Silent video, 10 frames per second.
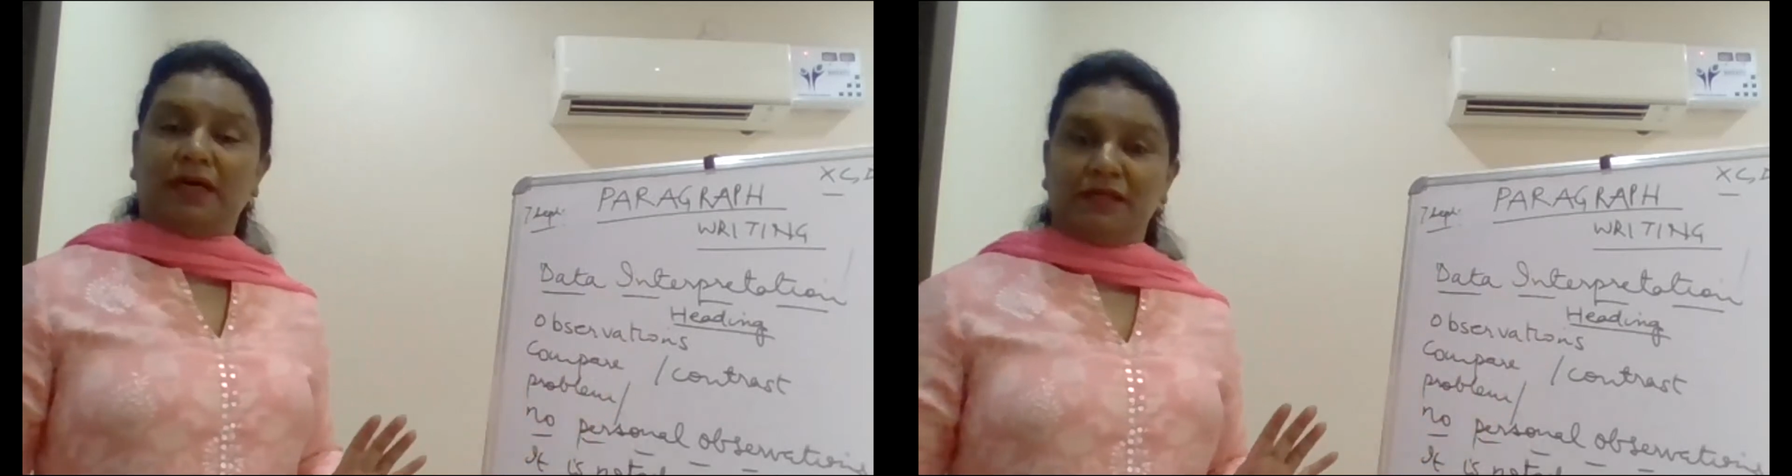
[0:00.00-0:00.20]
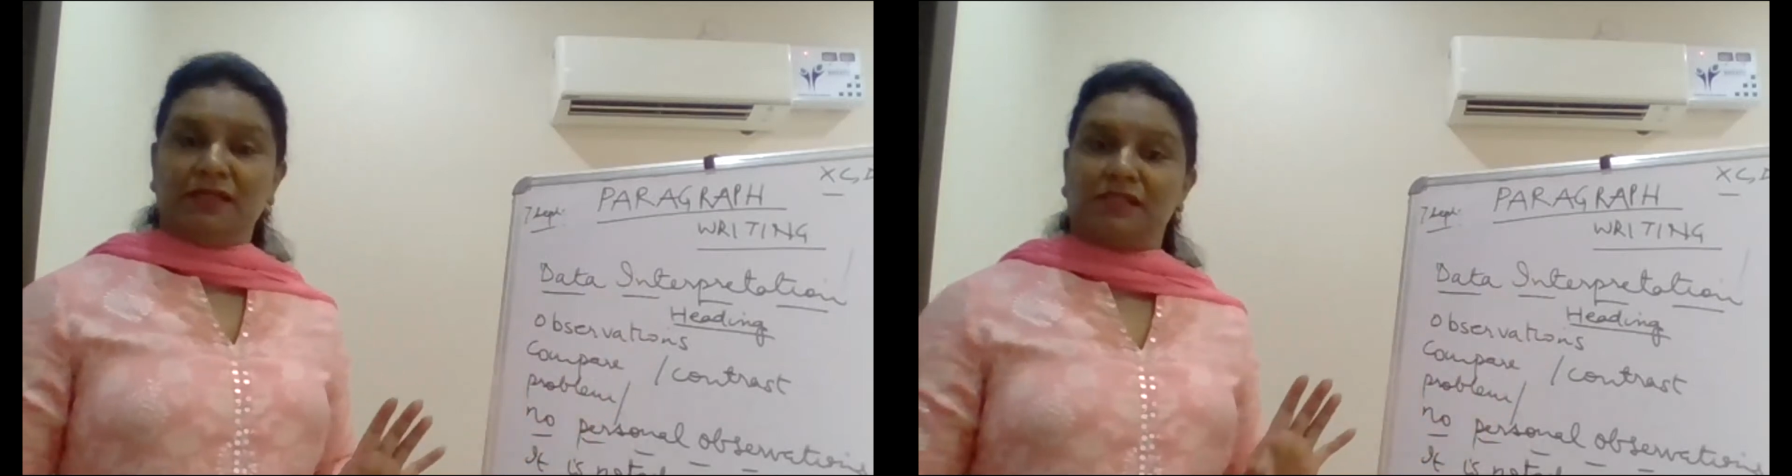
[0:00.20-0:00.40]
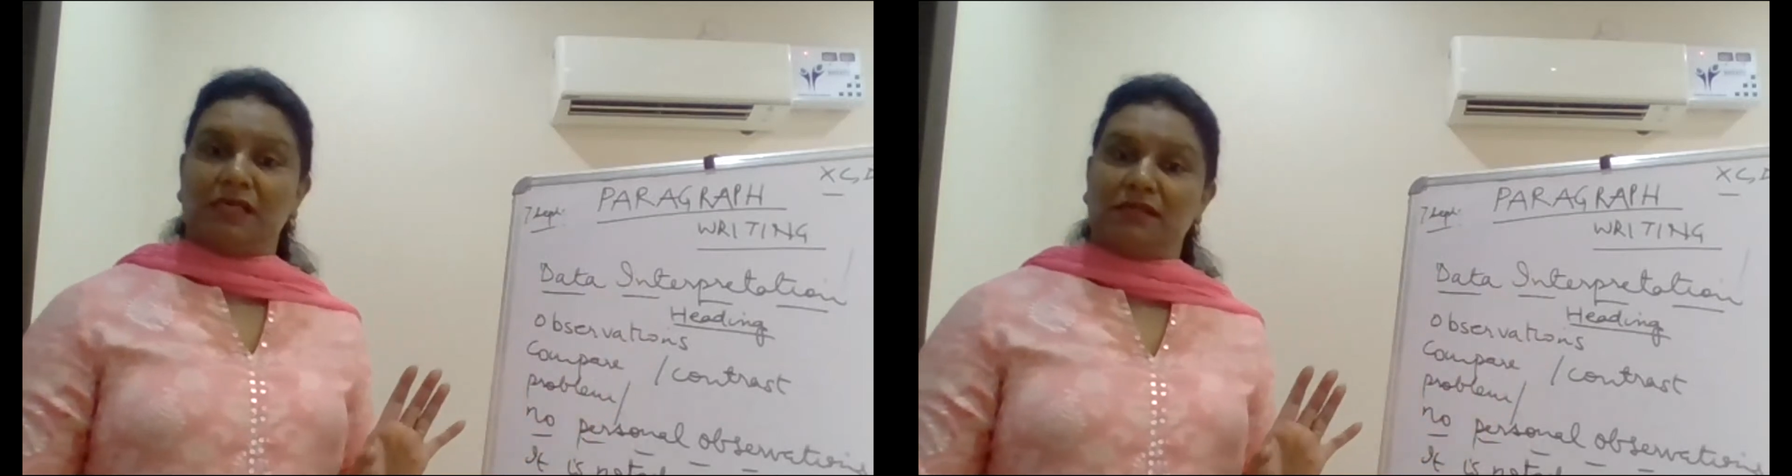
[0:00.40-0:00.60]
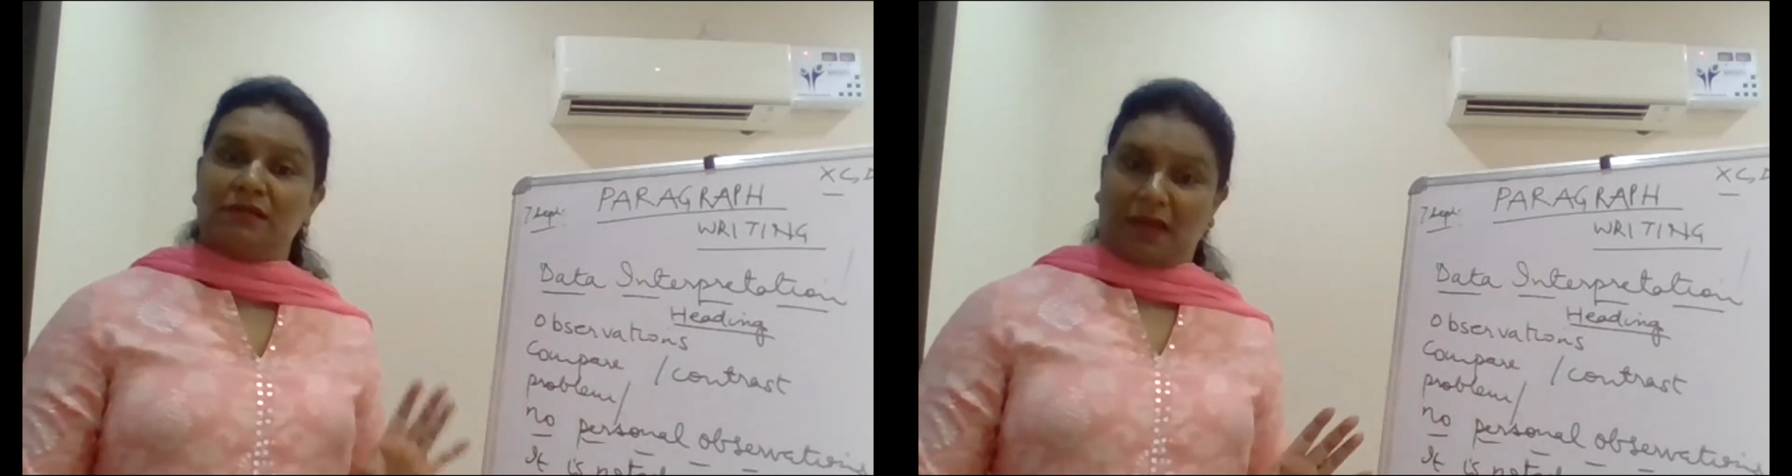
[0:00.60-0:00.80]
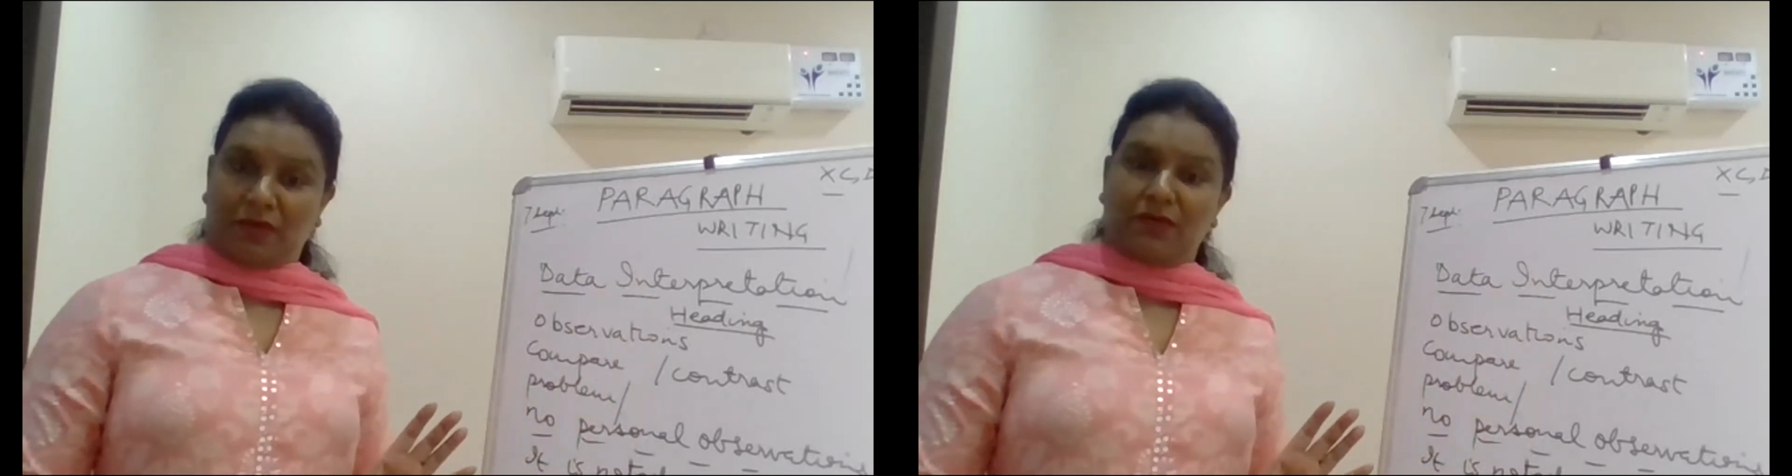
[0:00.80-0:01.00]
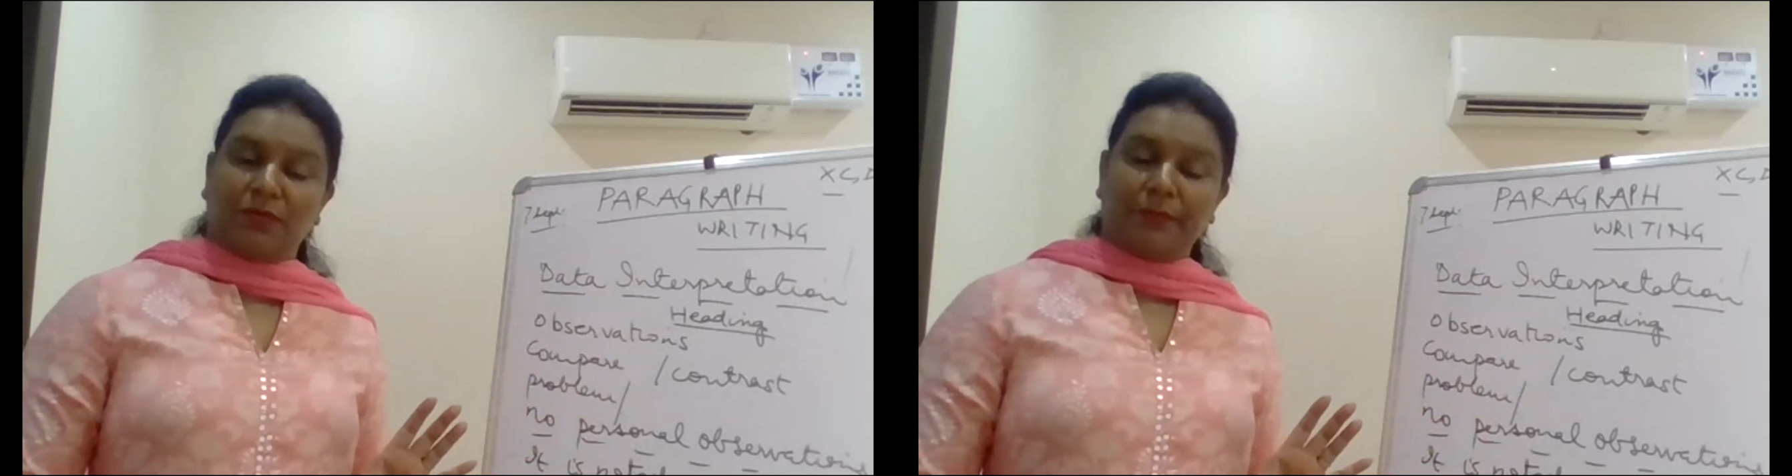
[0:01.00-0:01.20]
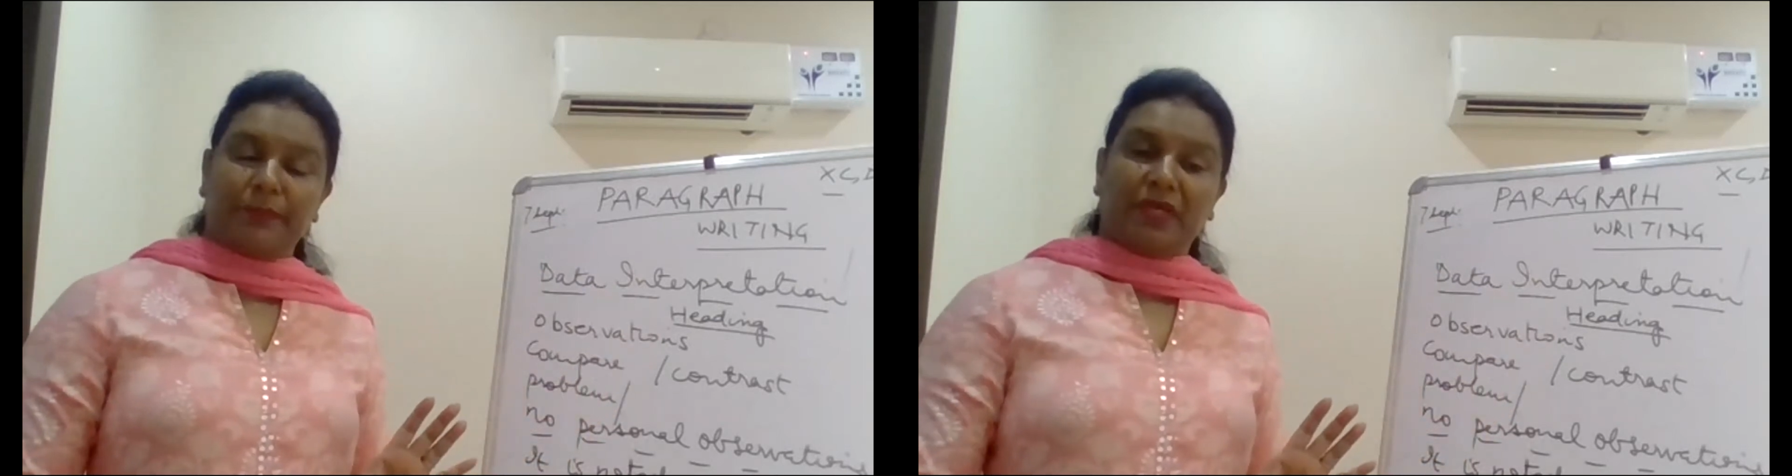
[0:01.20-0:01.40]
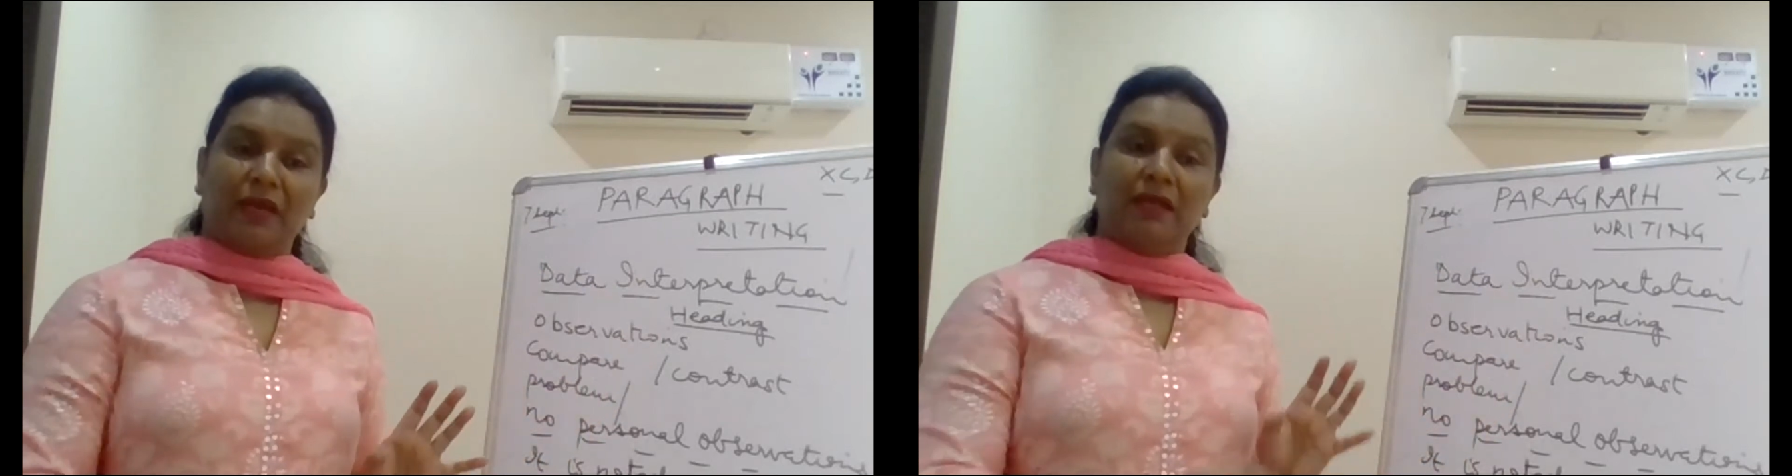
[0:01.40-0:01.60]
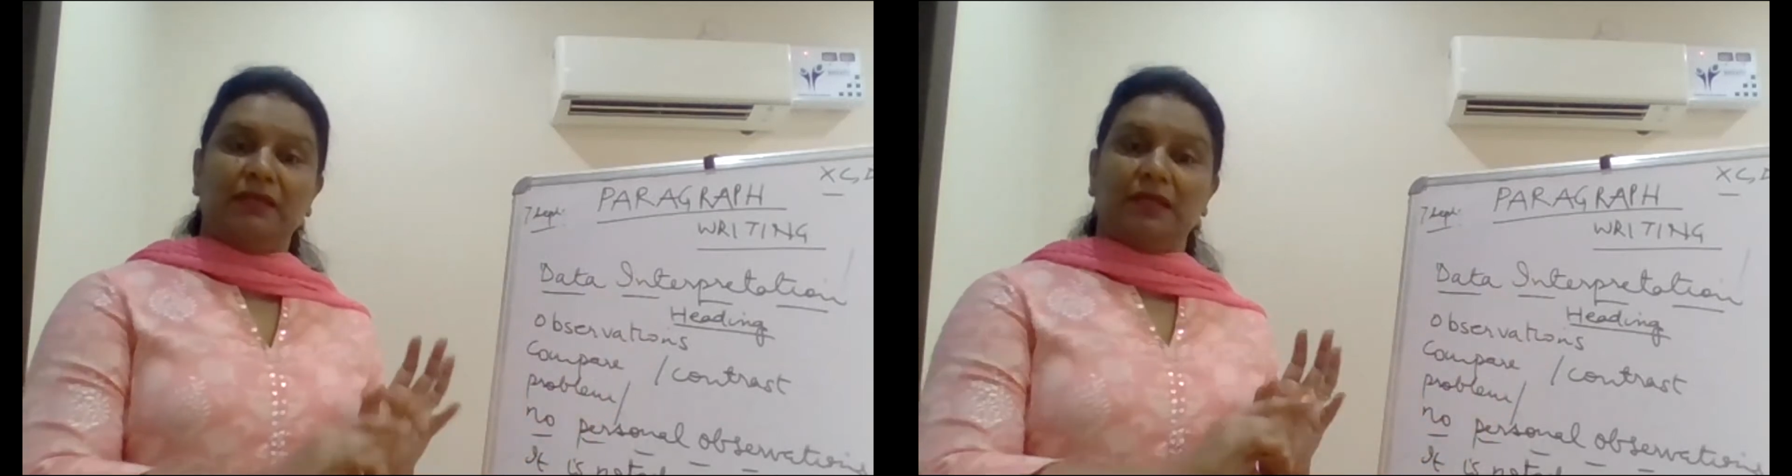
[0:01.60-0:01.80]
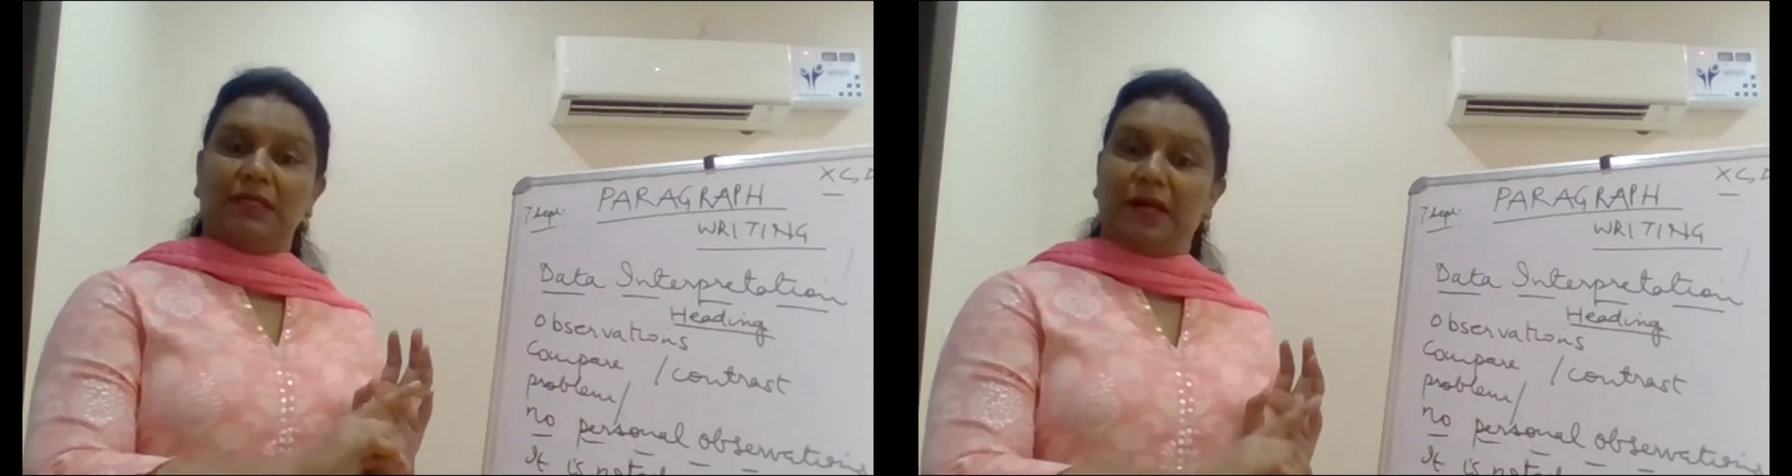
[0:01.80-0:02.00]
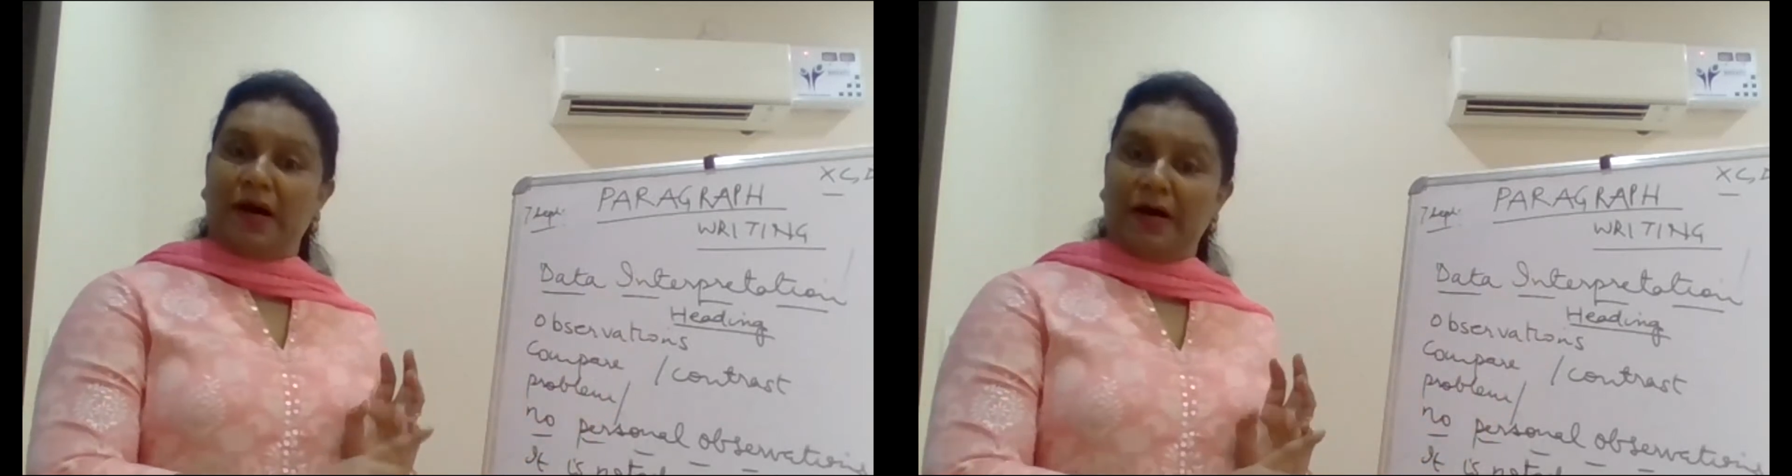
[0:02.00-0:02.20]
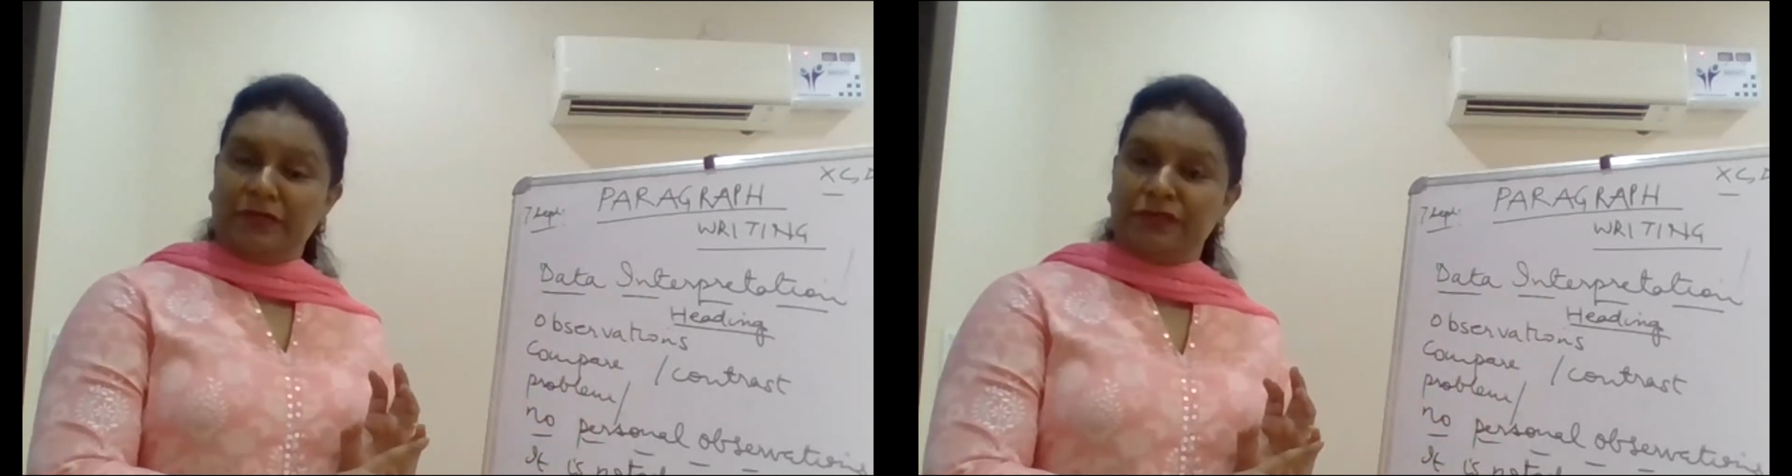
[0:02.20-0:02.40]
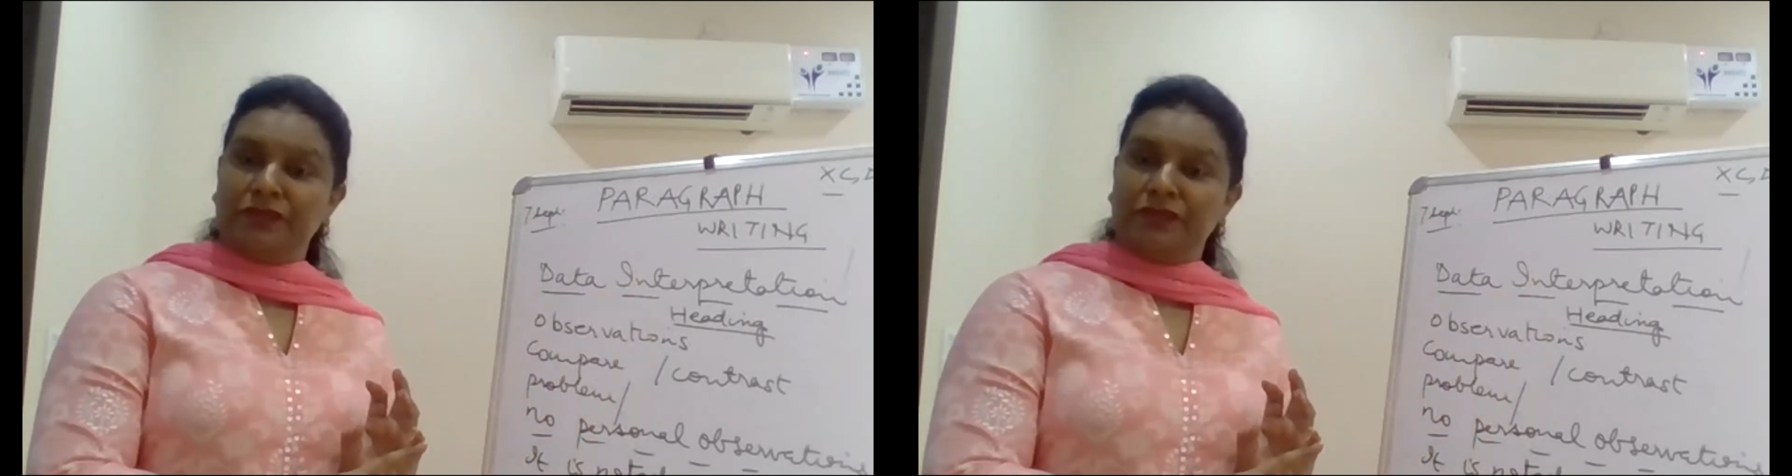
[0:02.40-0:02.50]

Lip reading: is there in the graph,